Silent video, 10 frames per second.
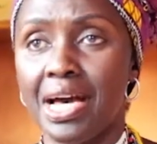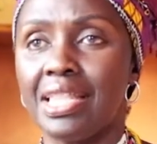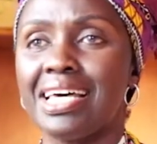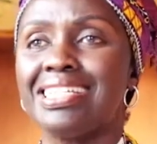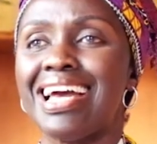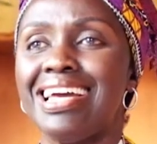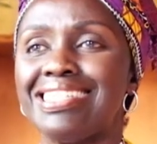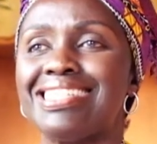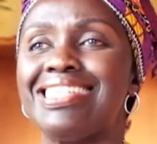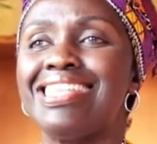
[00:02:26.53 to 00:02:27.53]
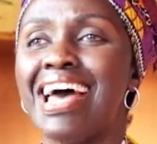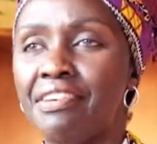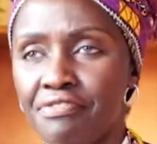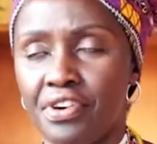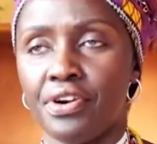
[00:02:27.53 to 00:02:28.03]
that is
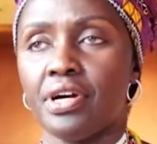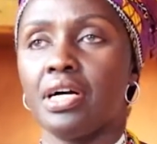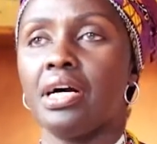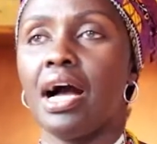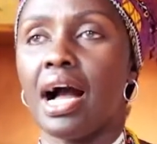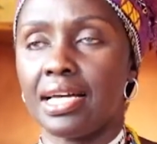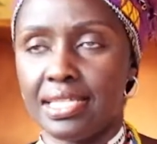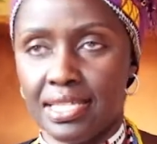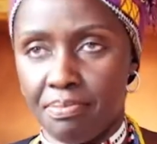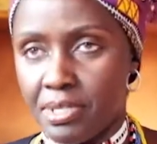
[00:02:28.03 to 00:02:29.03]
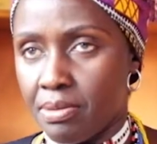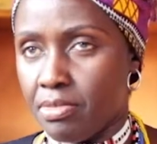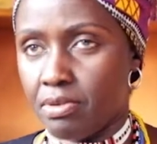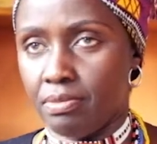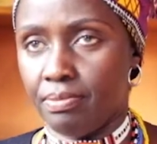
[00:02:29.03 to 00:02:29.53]
never acceptable.